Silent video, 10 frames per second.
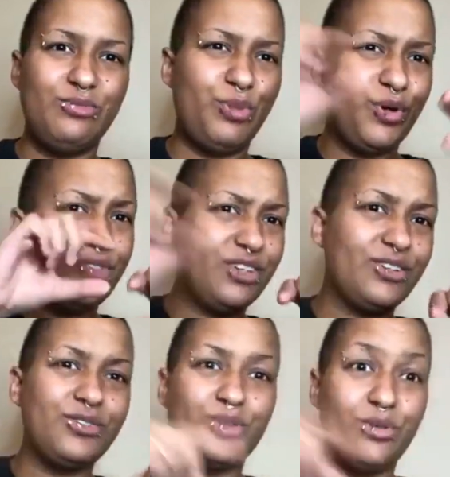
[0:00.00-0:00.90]

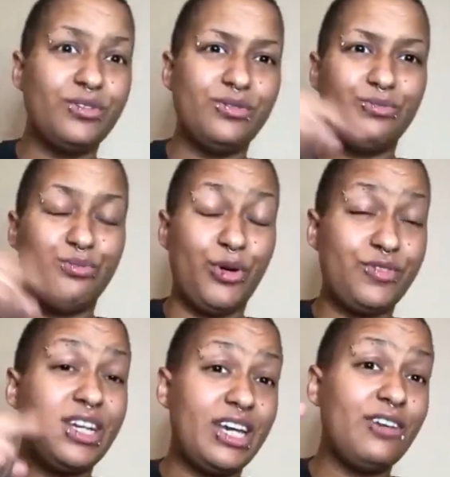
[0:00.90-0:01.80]
they're
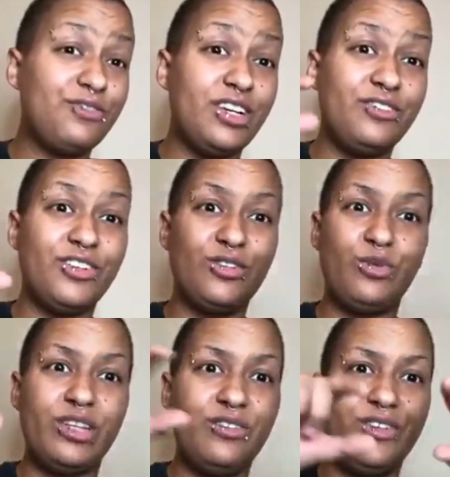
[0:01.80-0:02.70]
birthday cake flavored or
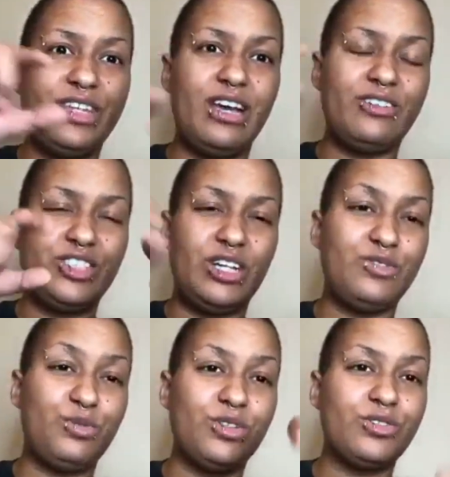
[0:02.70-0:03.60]
whatever. They actually have
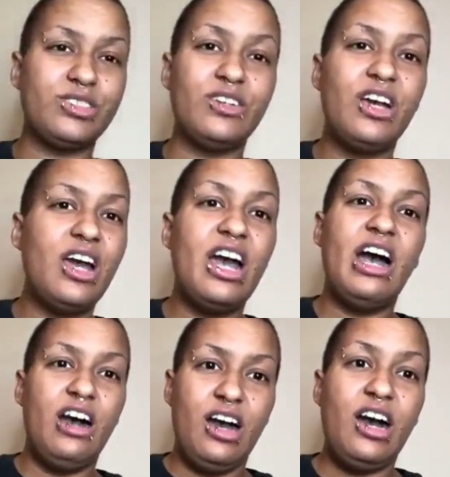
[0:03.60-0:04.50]
sprinkles.
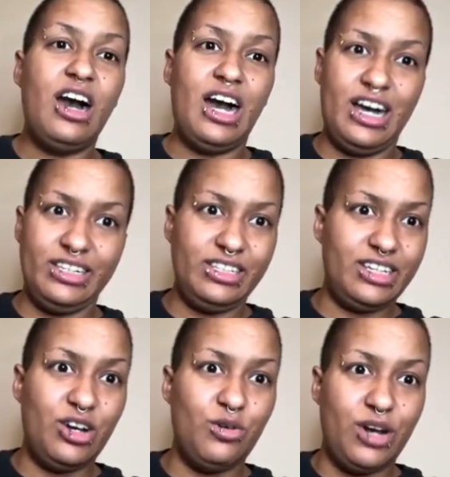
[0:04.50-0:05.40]
I
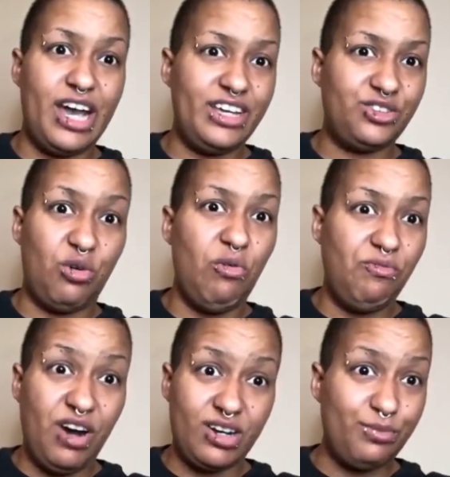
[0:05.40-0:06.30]
literally ate the whole
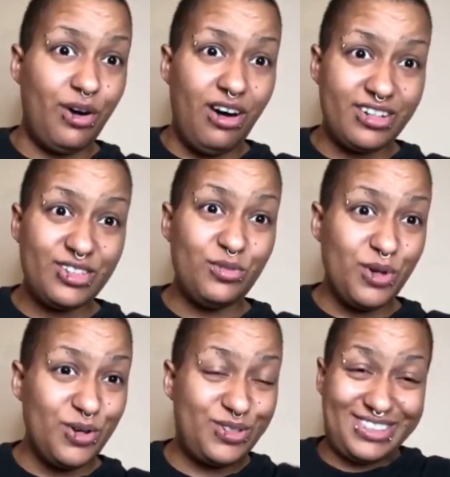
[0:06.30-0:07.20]
fucking box
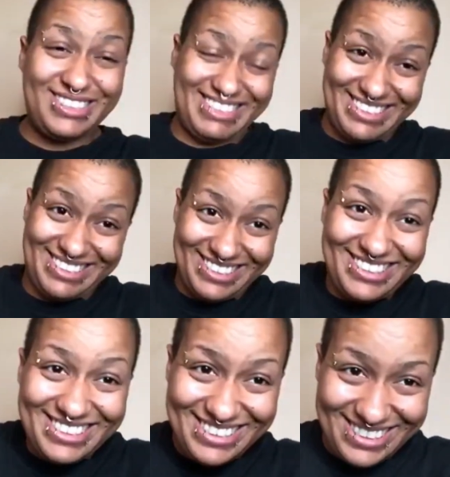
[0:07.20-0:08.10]
almost.
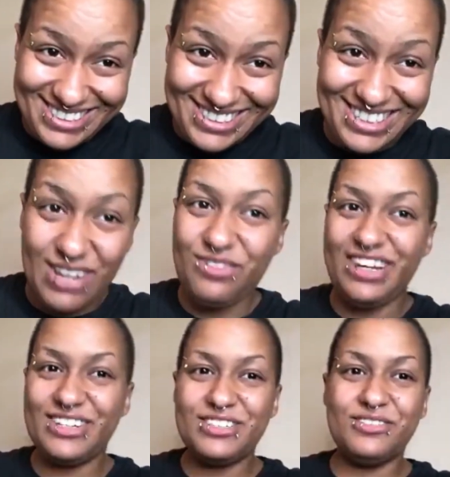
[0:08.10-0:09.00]
I'm
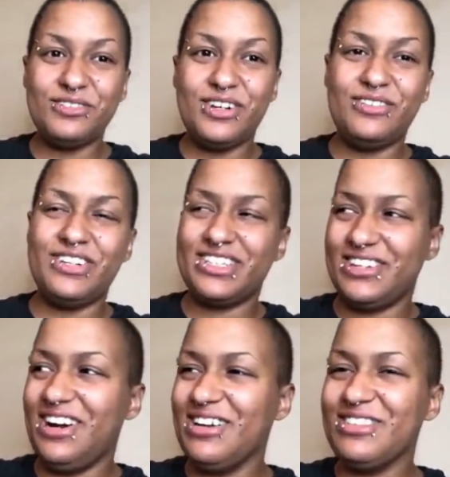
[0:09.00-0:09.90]
like, oh my
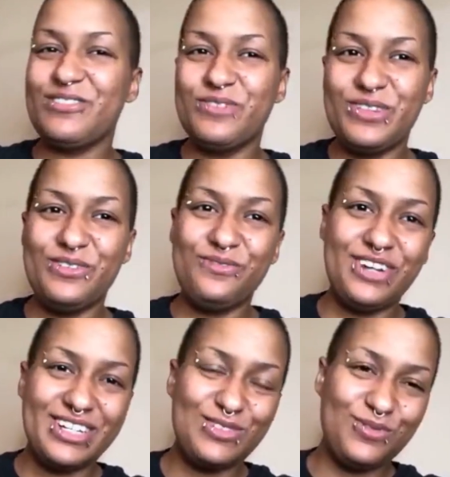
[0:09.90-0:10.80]
god, like what the
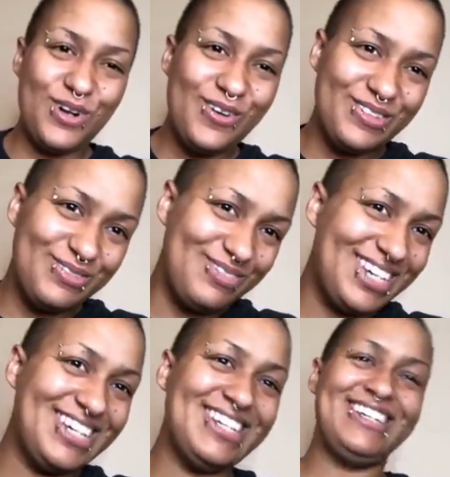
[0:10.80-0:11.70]
fuck is wrong with
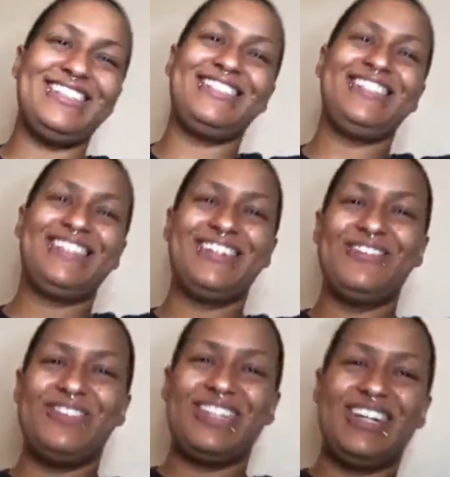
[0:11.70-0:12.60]
me? It's like,
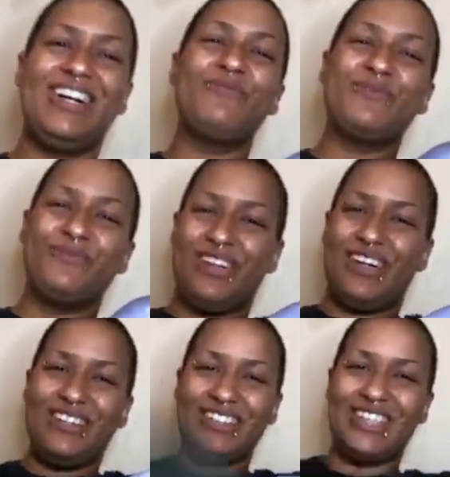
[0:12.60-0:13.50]
oh my god, people.
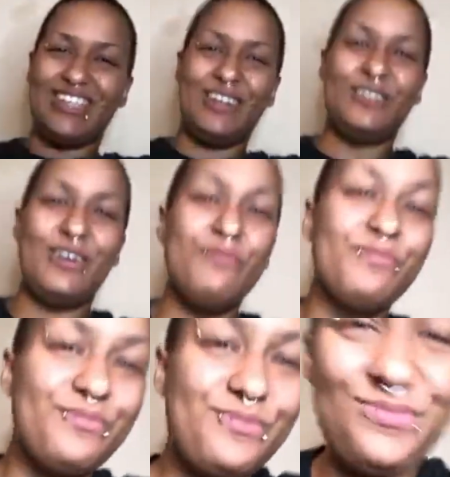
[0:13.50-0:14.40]
It's like I
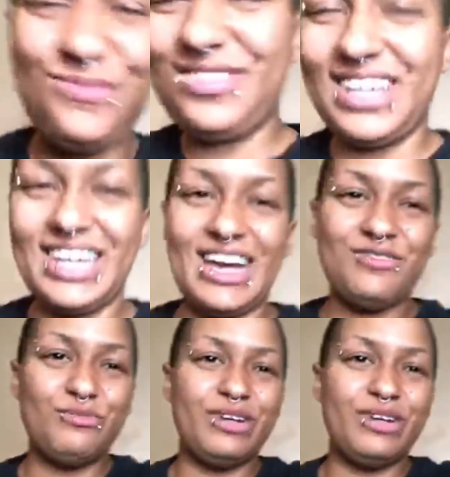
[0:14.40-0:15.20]
think I have the